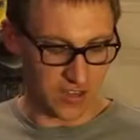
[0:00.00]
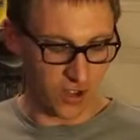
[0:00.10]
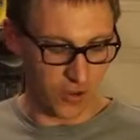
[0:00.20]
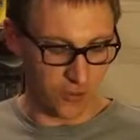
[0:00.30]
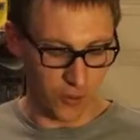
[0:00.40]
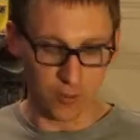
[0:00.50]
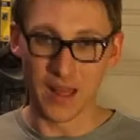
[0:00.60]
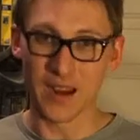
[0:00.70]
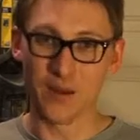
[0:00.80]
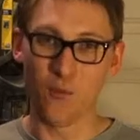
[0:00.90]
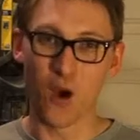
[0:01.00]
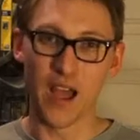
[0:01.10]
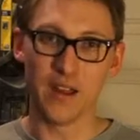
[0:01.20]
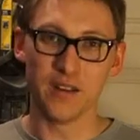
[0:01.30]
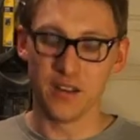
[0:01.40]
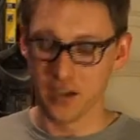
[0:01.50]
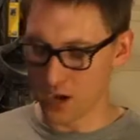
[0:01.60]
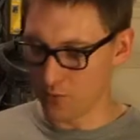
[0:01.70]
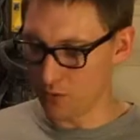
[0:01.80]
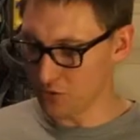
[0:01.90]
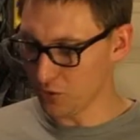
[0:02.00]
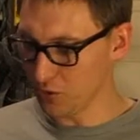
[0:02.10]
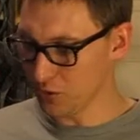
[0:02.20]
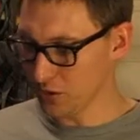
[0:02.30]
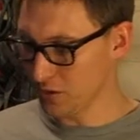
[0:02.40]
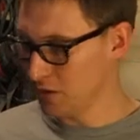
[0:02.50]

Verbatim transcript: to go for a black and white kind of retro look.